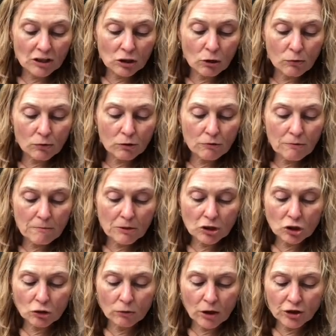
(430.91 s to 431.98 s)
Total would be
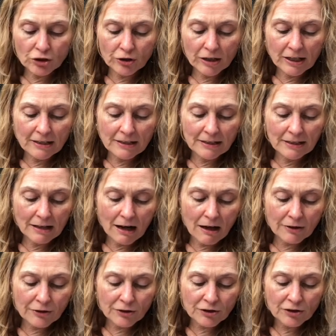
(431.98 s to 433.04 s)

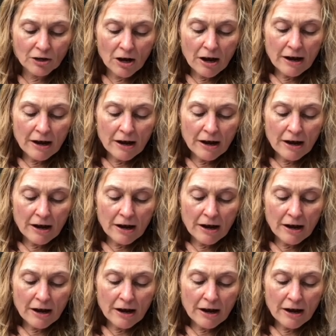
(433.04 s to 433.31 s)
$218.